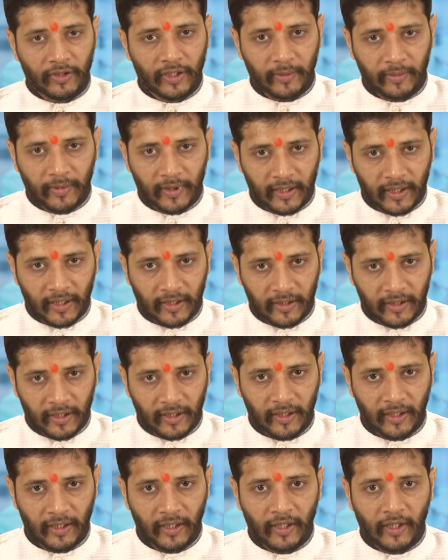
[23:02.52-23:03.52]
concept is
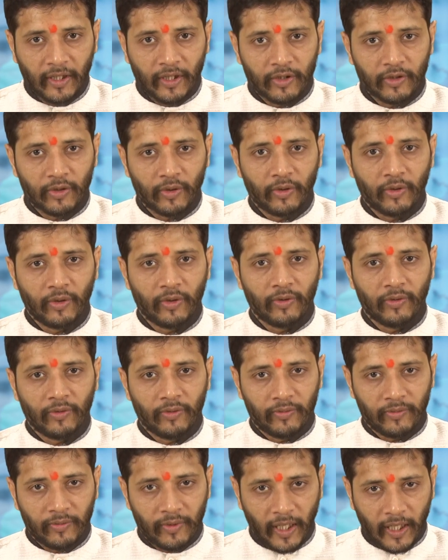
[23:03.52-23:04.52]
concerned.
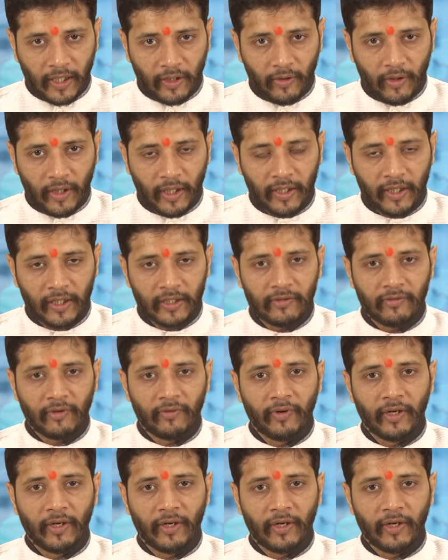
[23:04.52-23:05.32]
So thank you, learners.